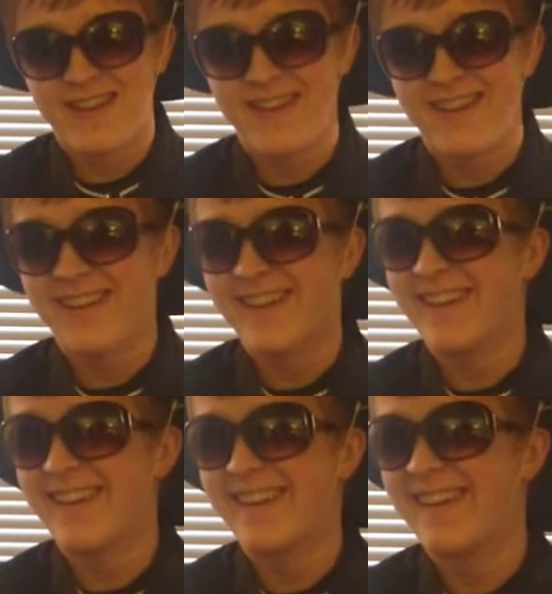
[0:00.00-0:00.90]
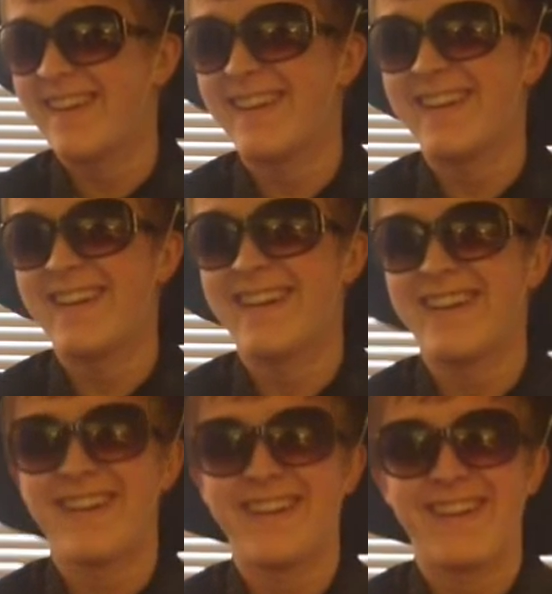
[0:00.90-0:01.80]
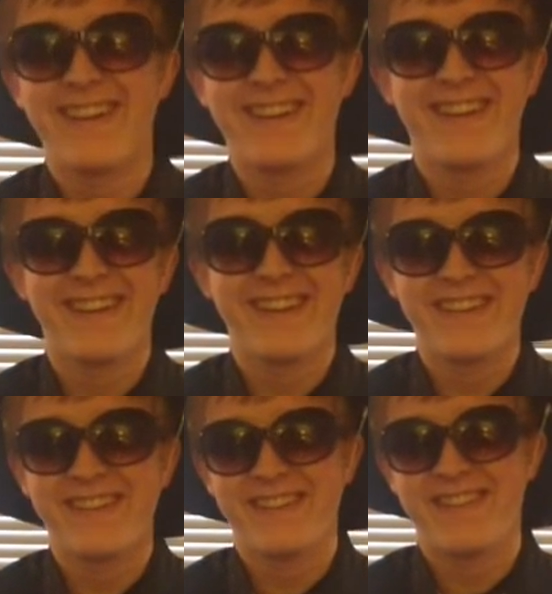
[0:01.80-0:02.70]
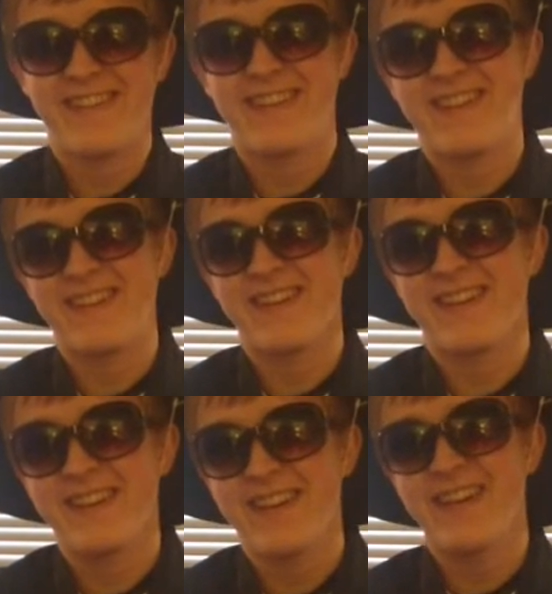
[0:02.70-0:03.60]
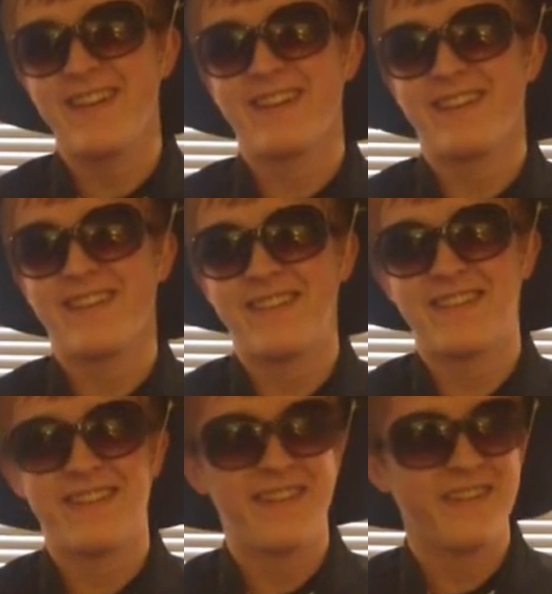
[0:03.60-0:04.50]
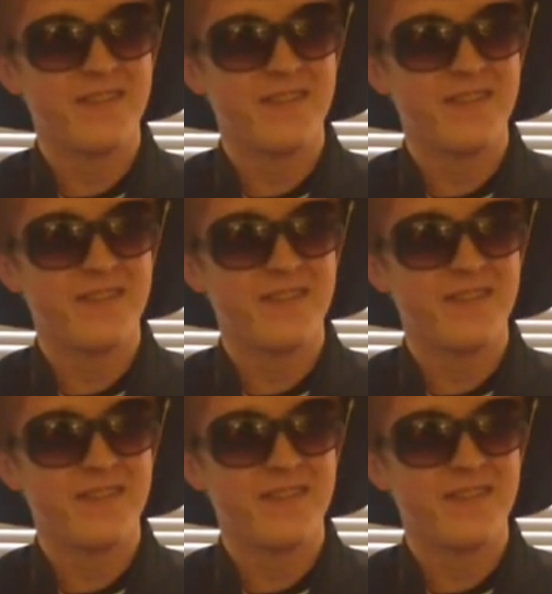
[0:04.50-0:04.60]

[no speech]